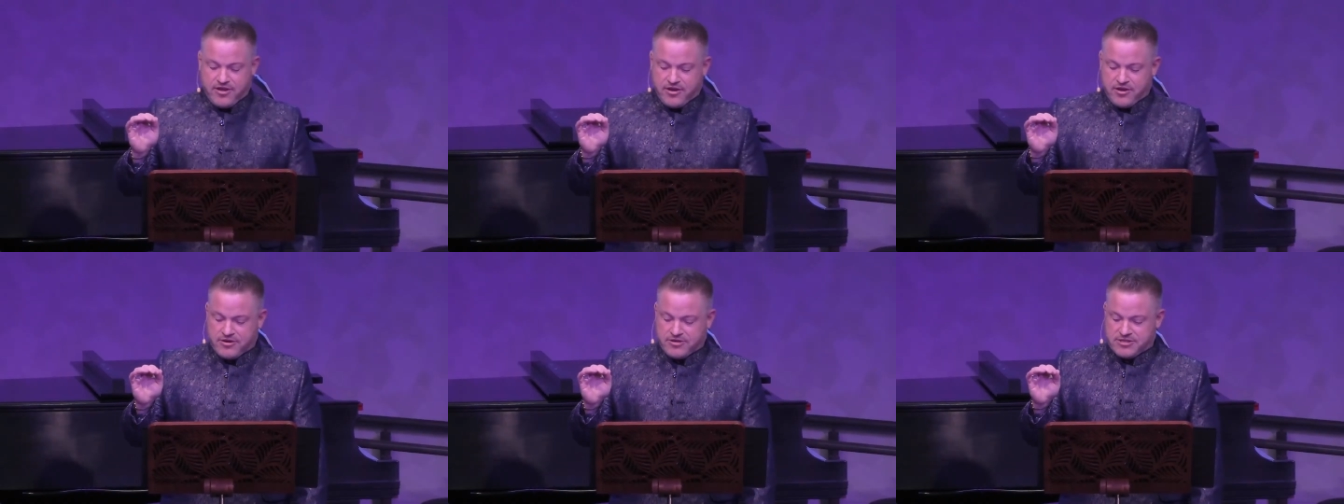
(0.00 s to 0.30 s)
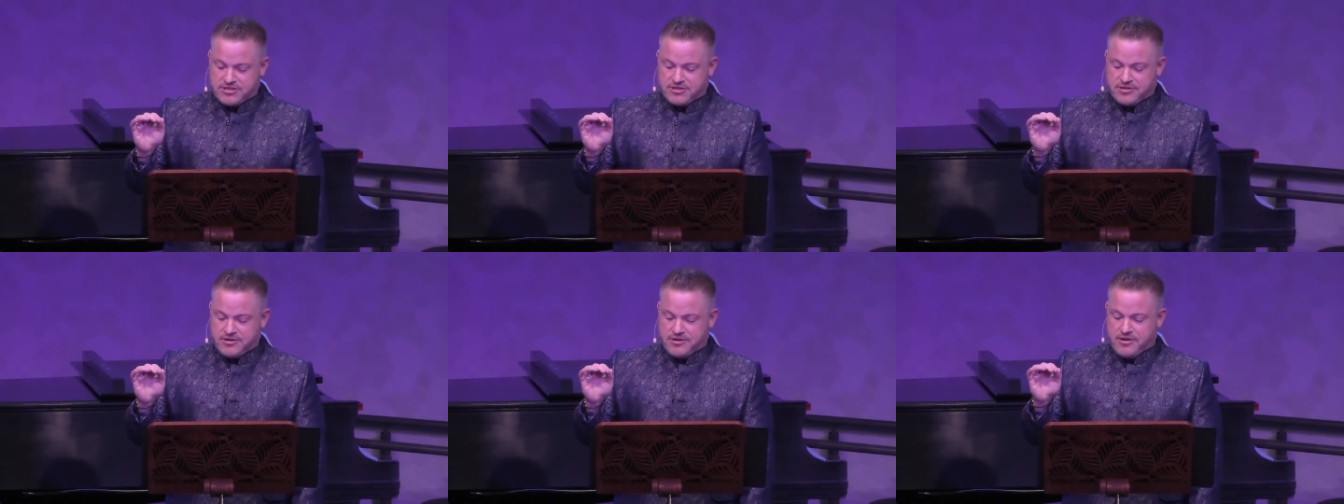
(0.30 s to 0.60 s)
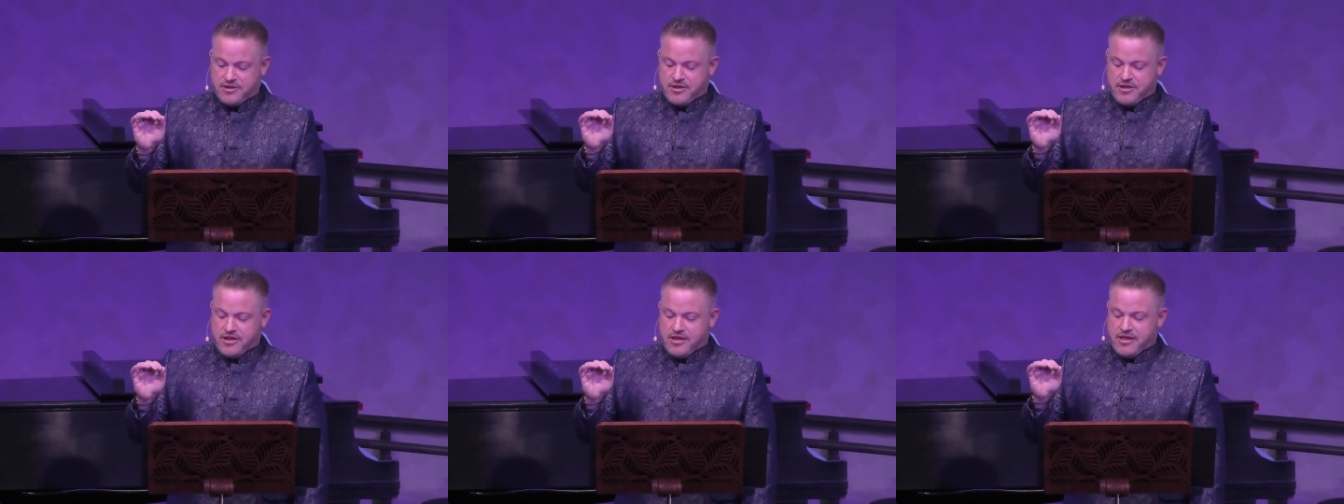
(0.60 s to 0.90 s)
years,
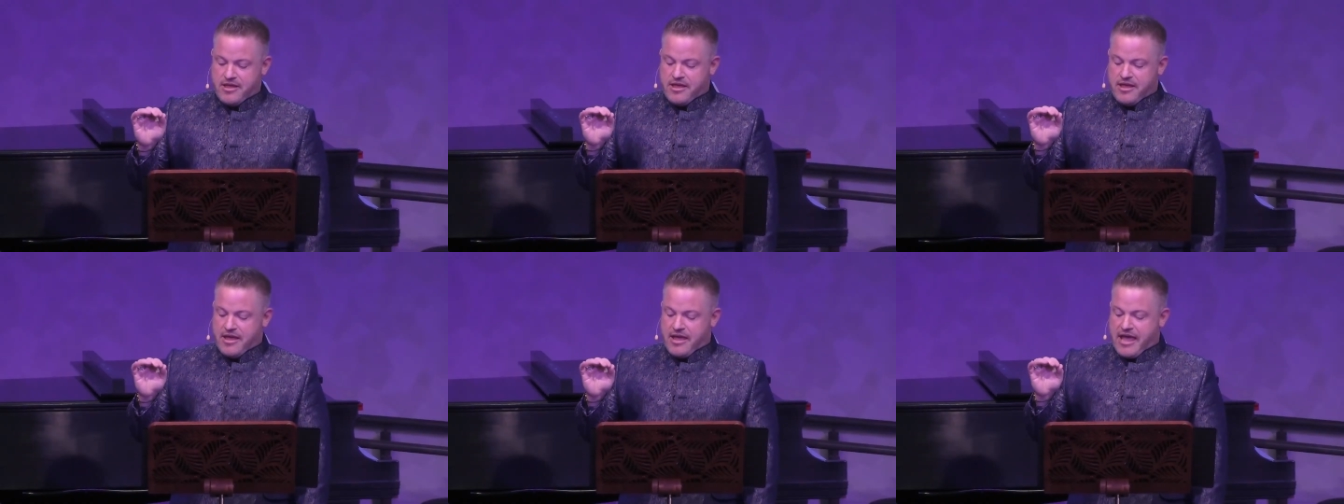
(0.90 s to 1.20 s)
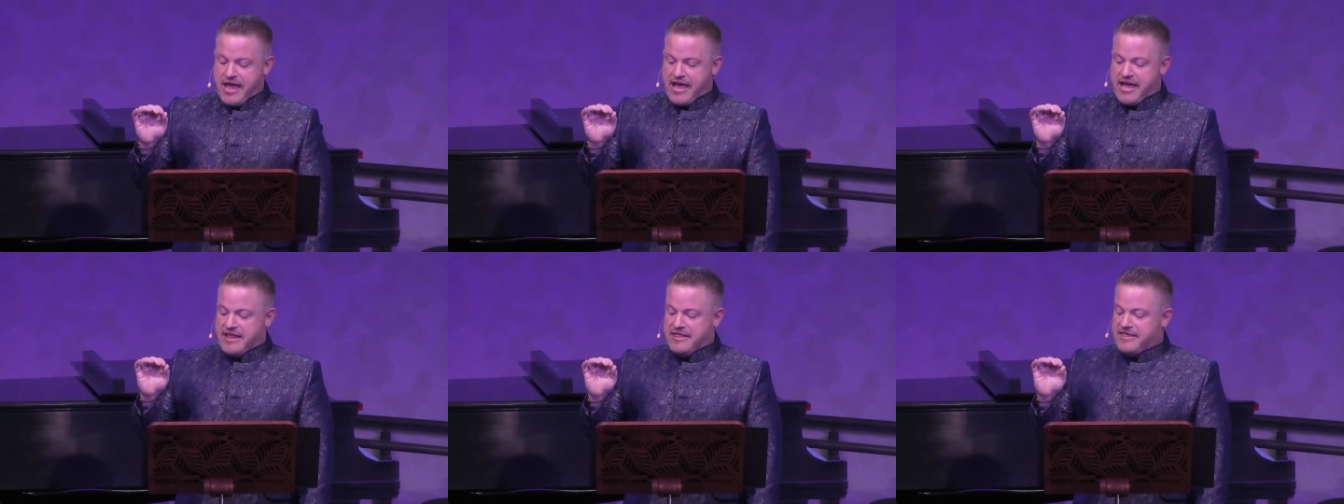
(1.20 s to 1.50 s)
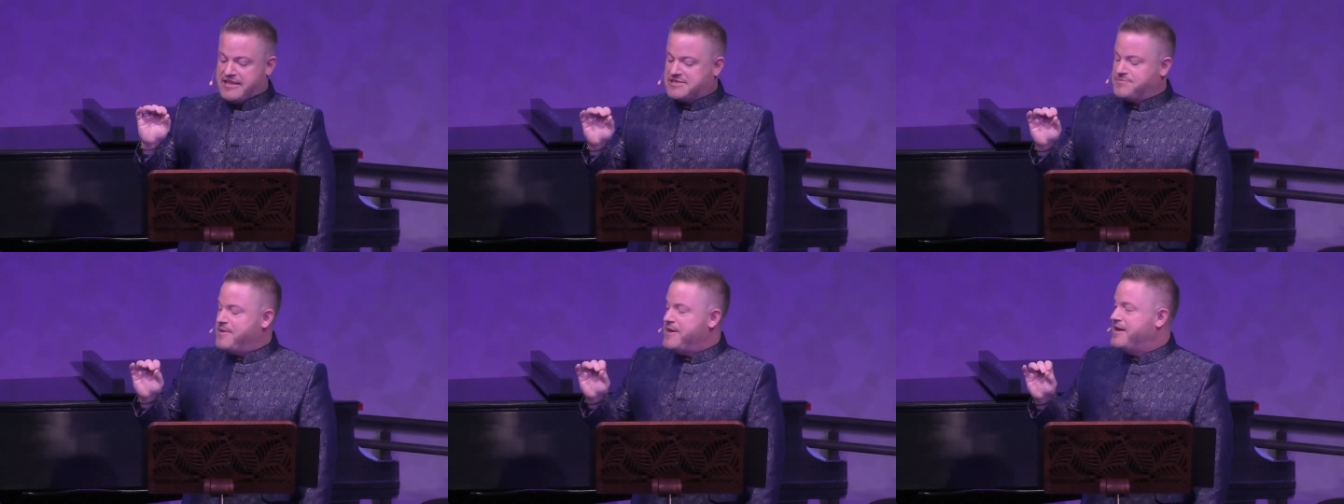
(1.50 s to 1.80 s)

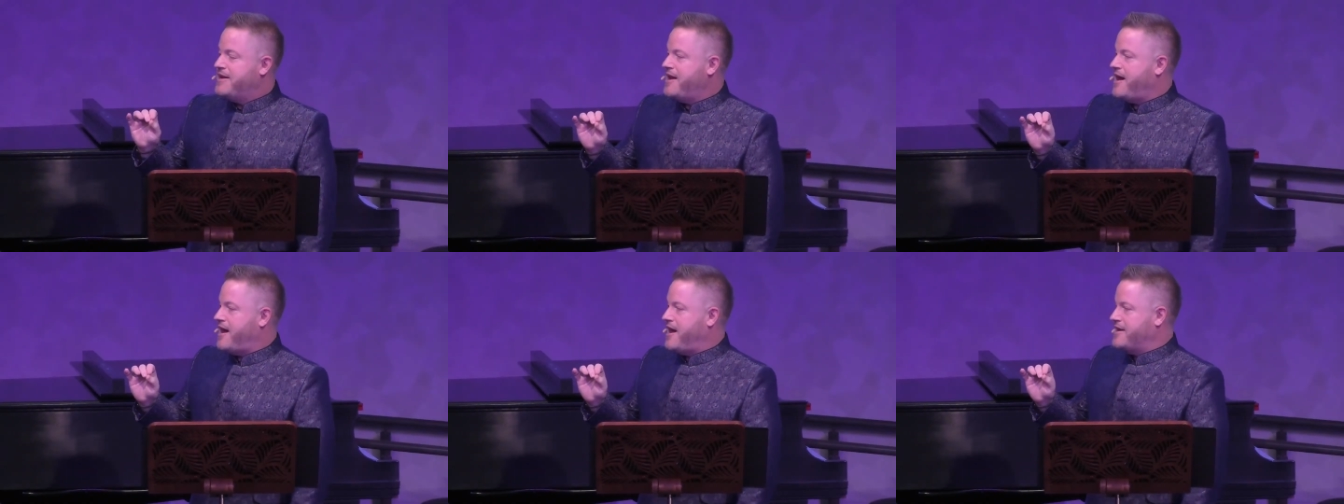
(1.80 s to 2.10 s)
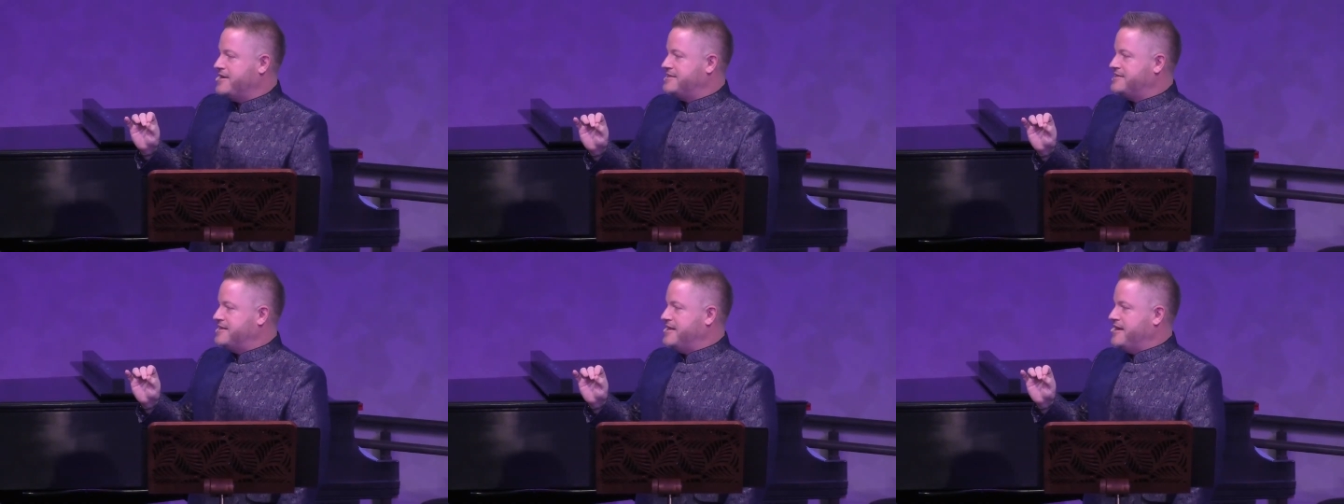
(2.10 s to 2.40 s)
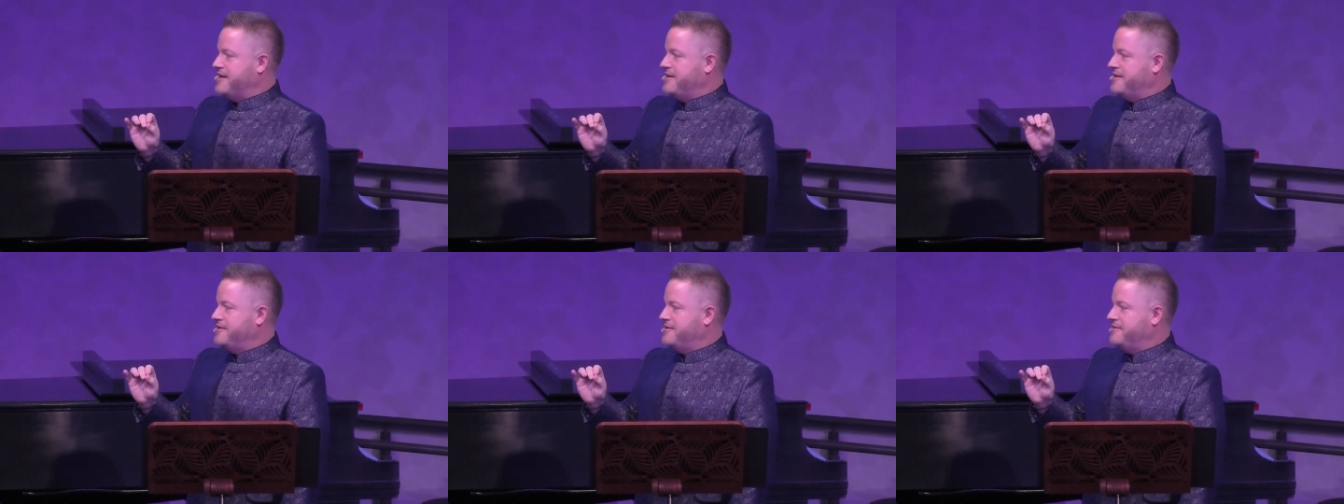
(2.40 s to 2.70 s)
it's been an
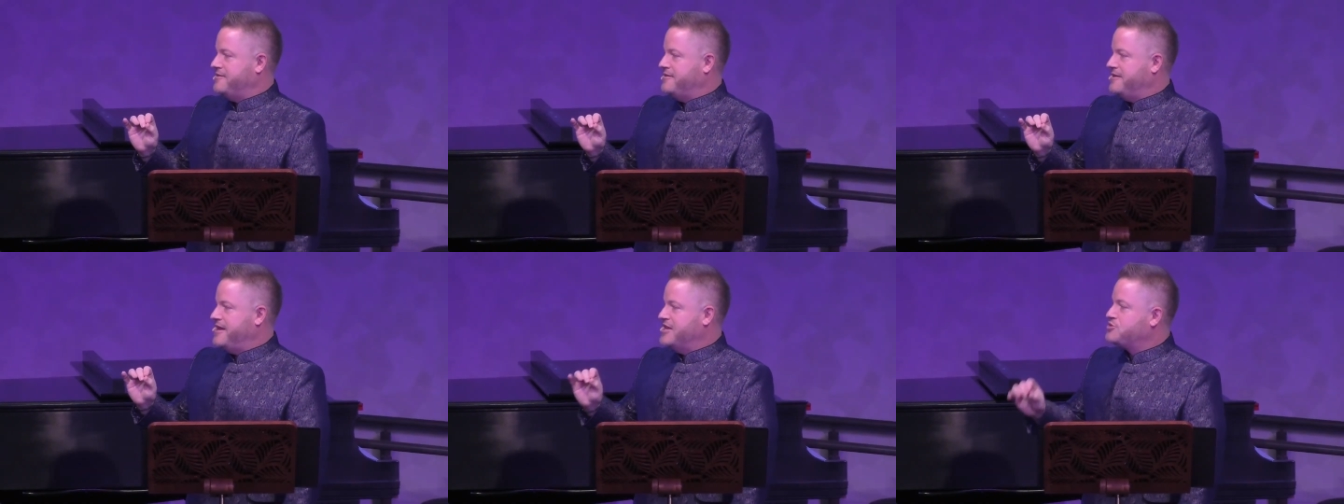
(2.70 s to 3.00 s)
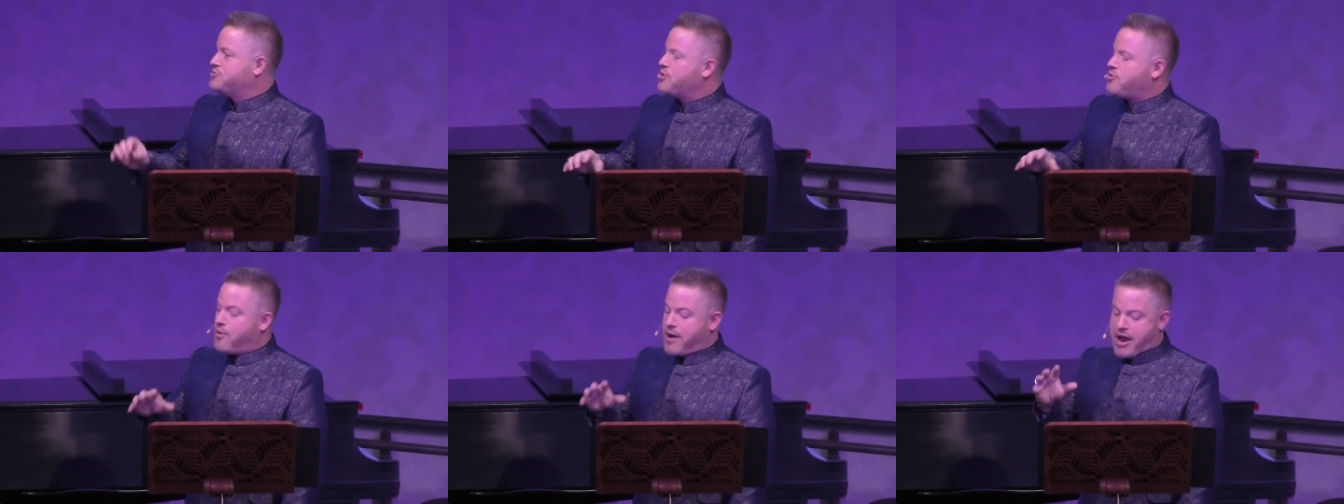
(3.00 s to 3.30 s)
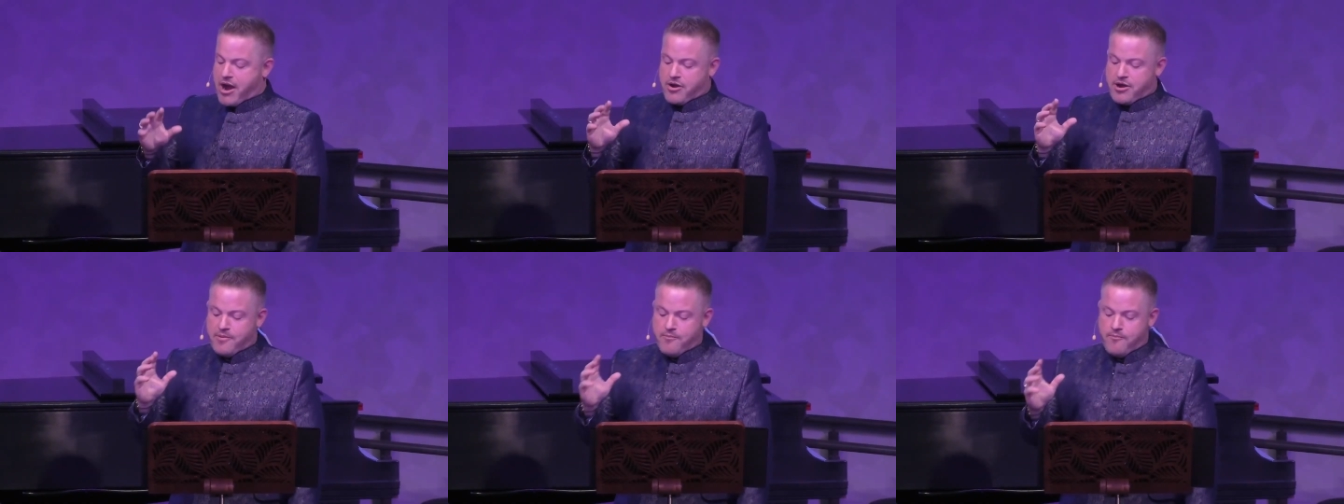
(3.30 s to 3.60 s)
odyssey. It's required